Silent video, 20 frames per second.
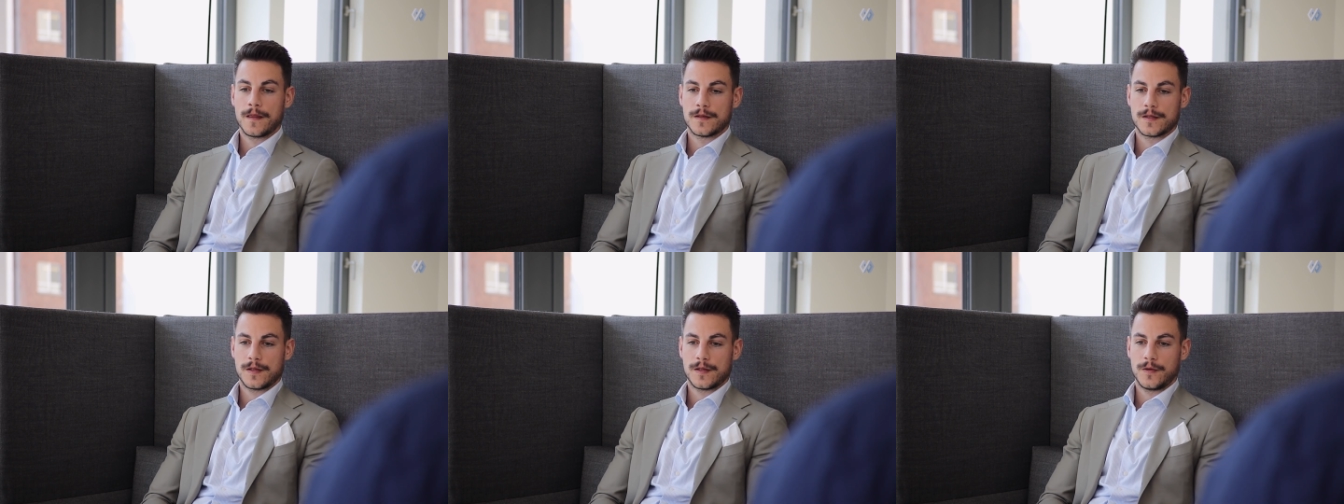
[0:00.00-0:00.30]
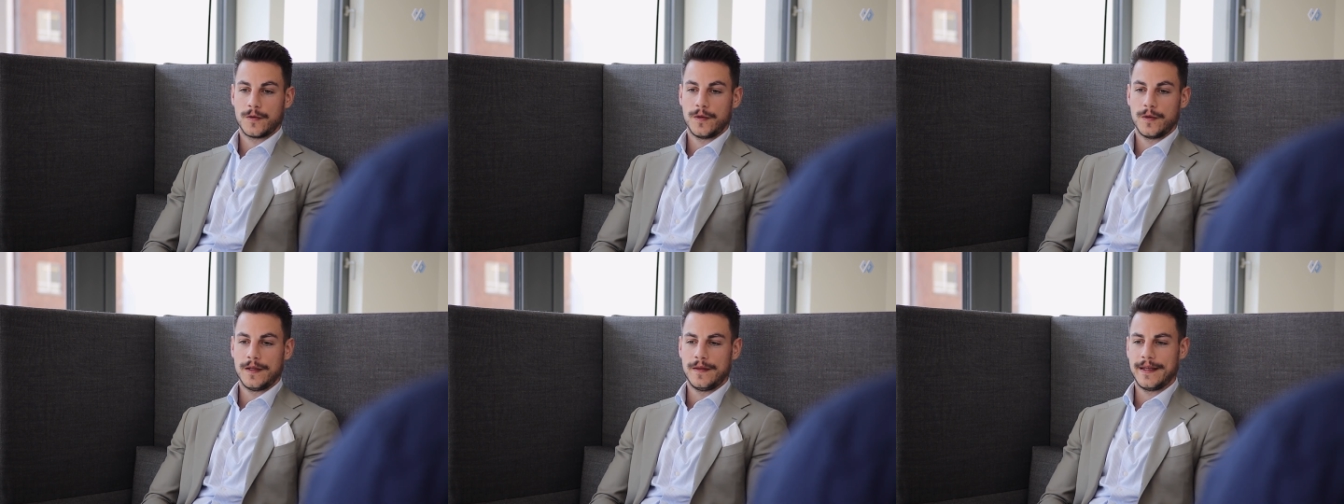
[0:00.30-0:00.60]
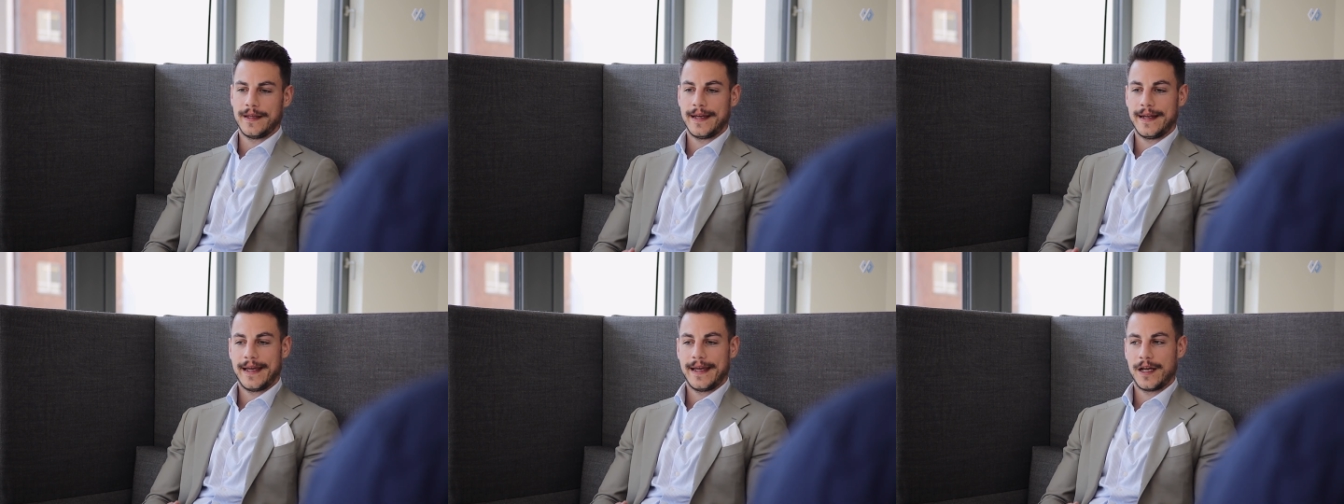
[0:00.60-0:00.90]
So in
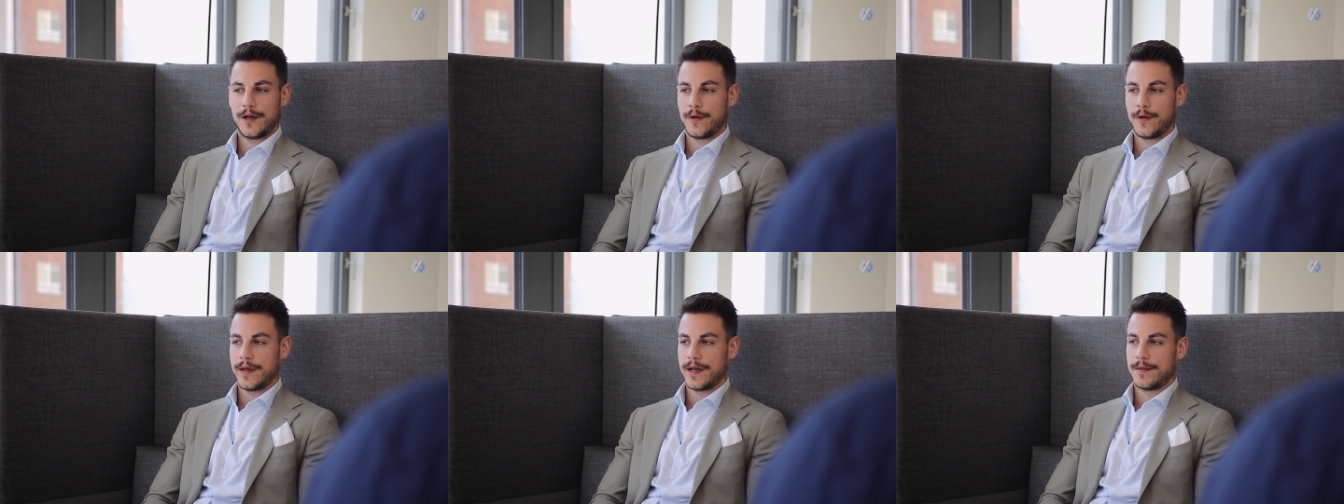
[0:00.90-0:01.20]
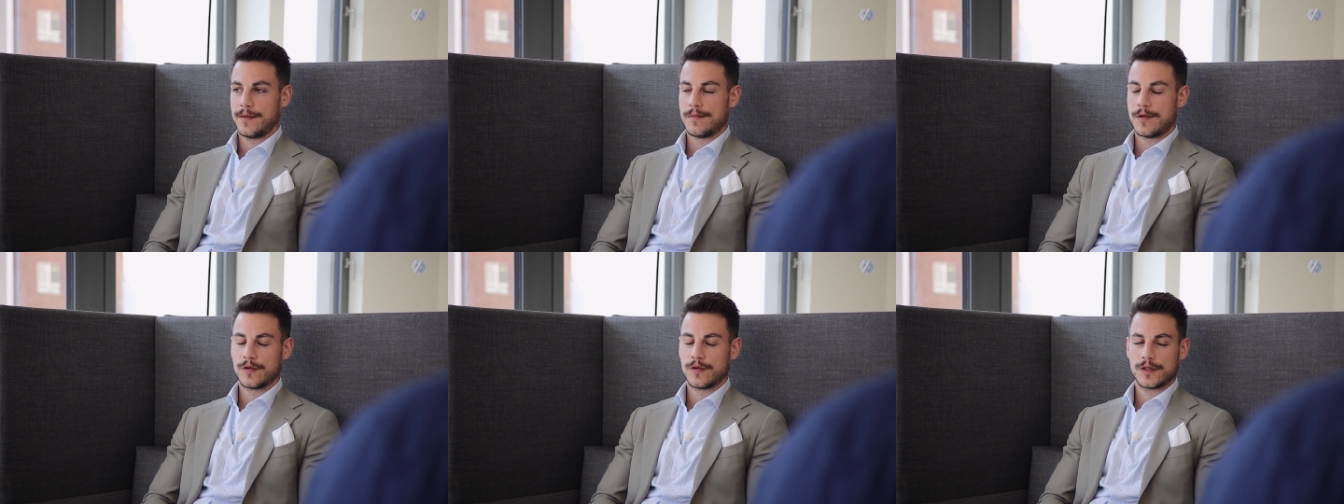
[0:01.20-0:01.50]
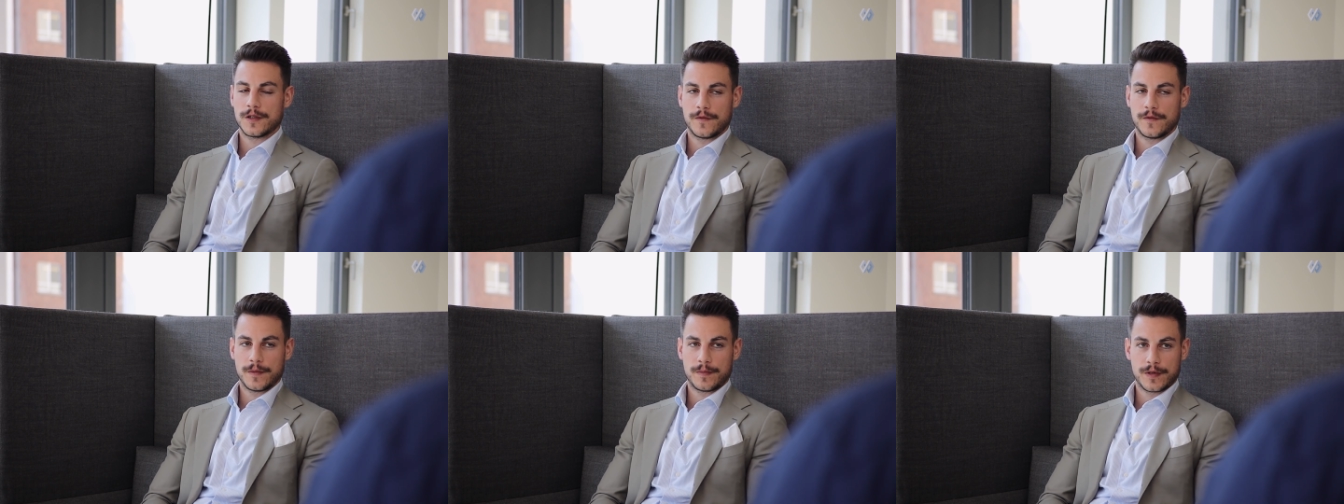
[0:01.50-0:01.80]
that area,
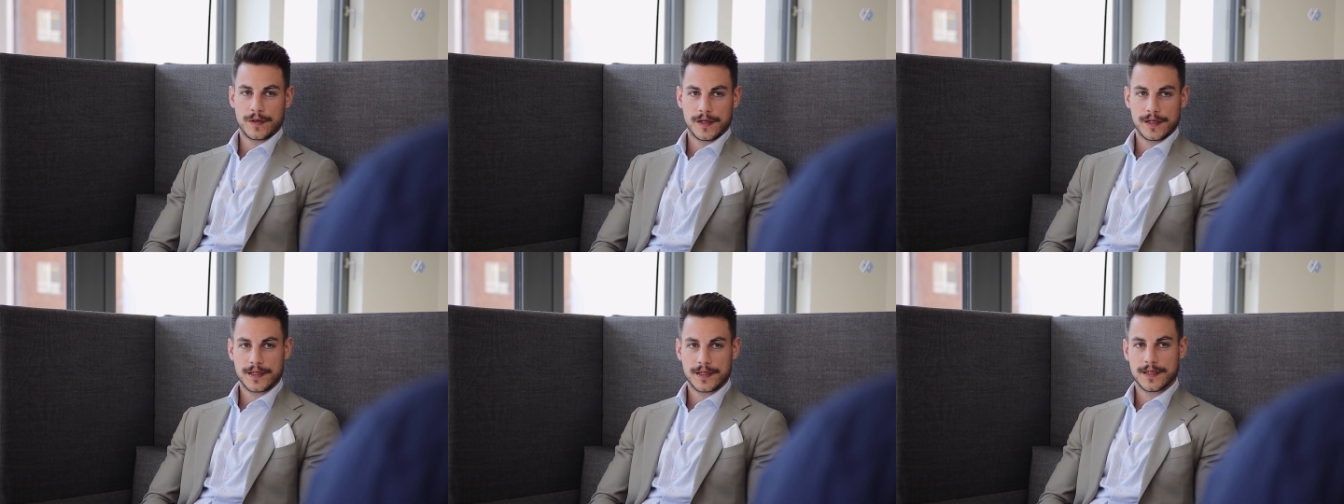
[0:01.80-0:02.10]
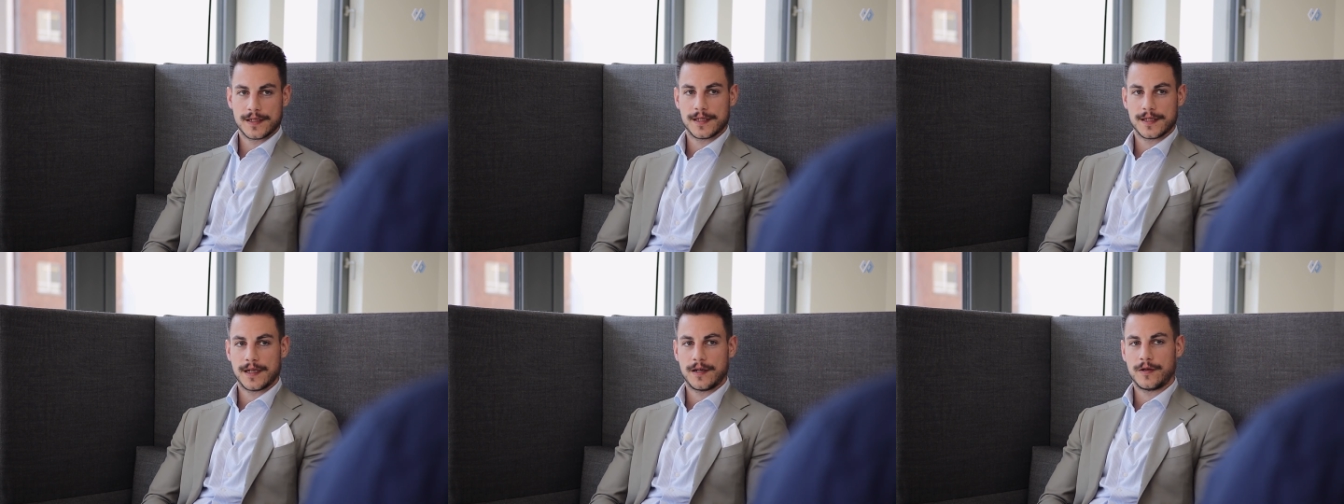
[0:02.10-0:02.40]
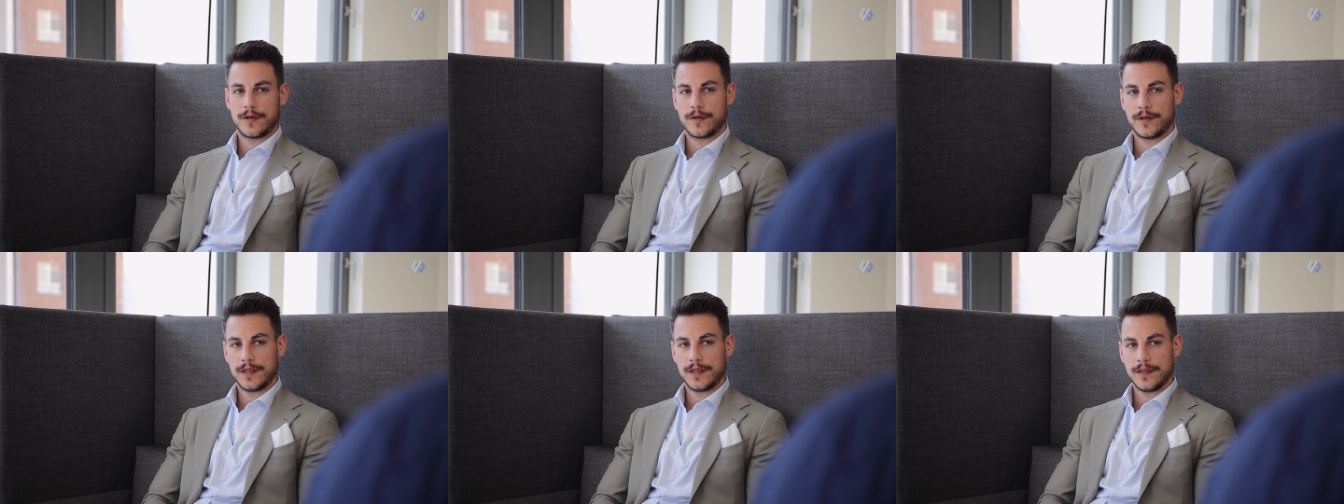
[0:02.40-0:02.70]
most of the processes are
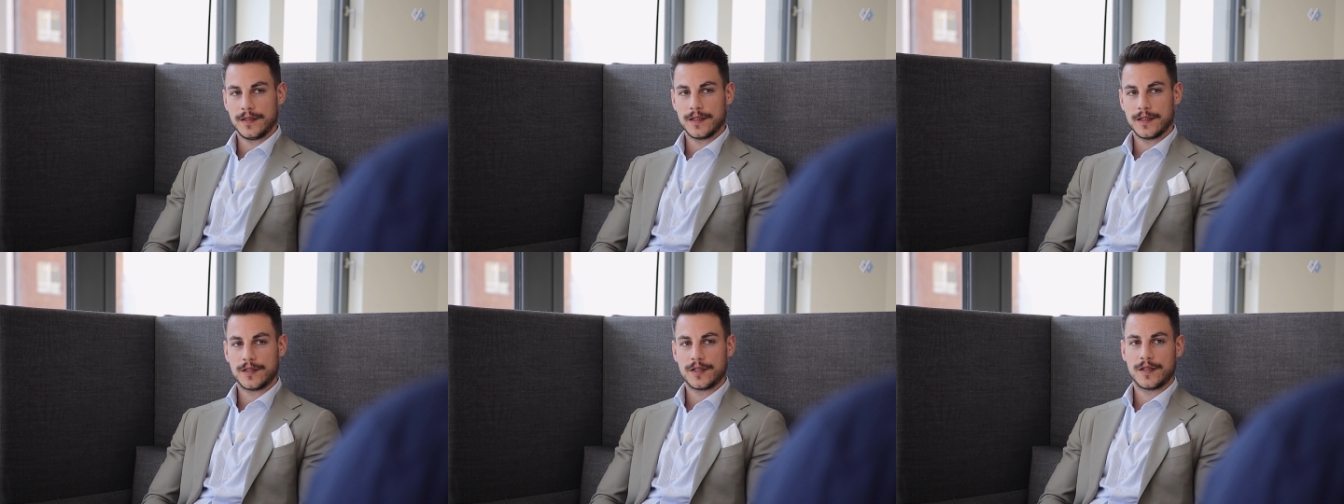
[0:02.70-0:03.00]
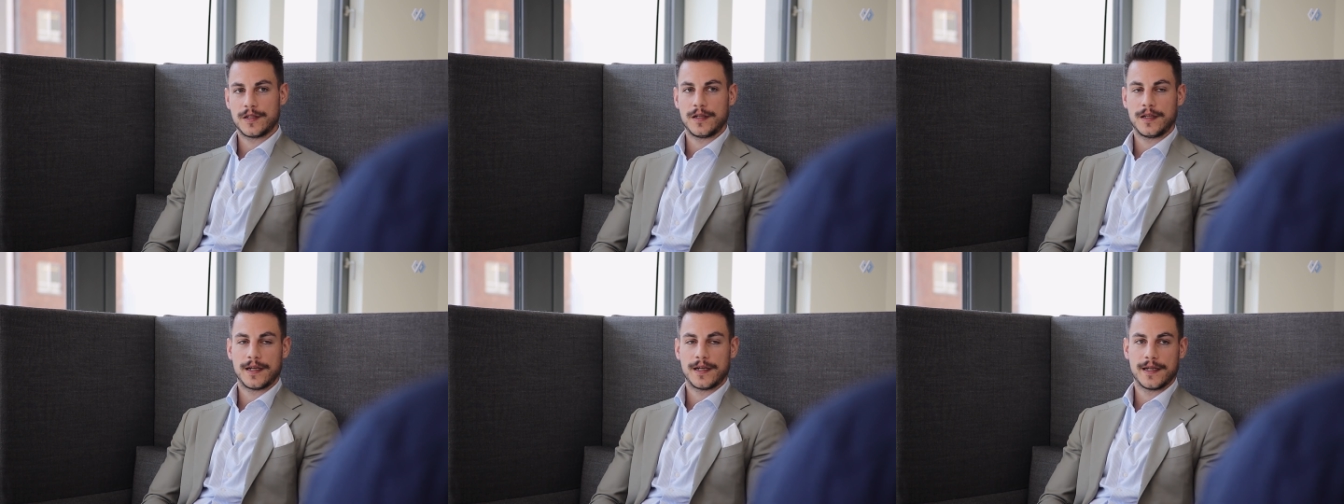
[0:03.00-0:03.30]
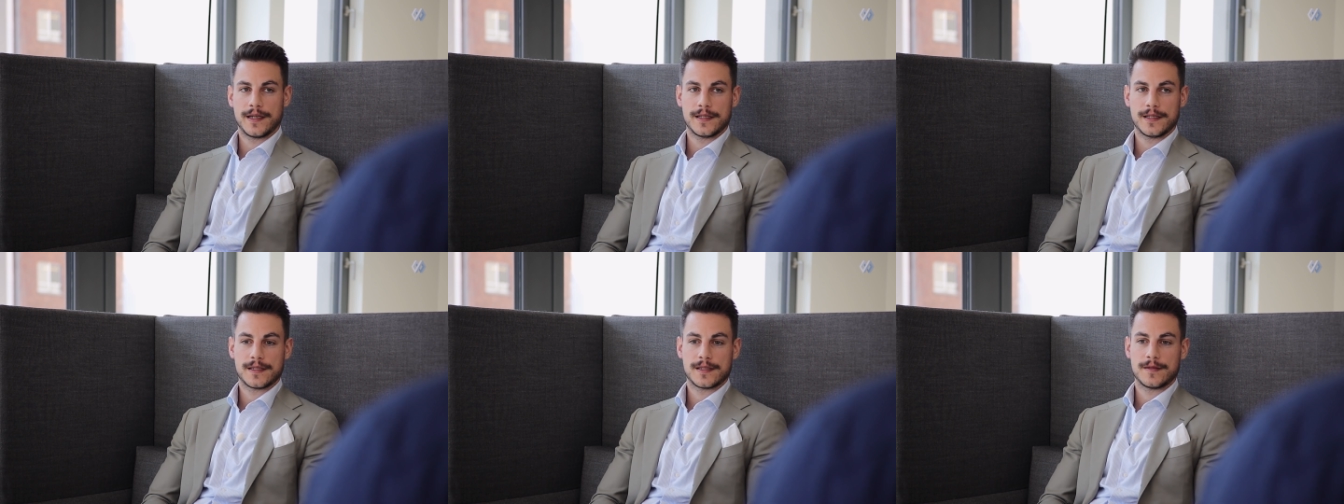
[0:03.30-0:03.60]
already
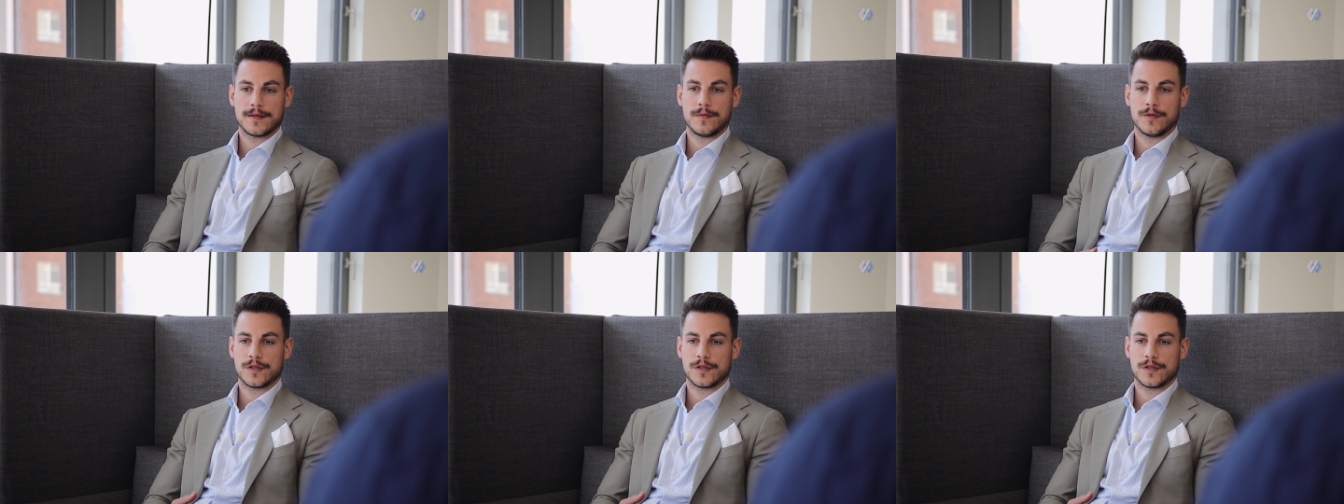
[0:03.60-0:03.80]
digitalized.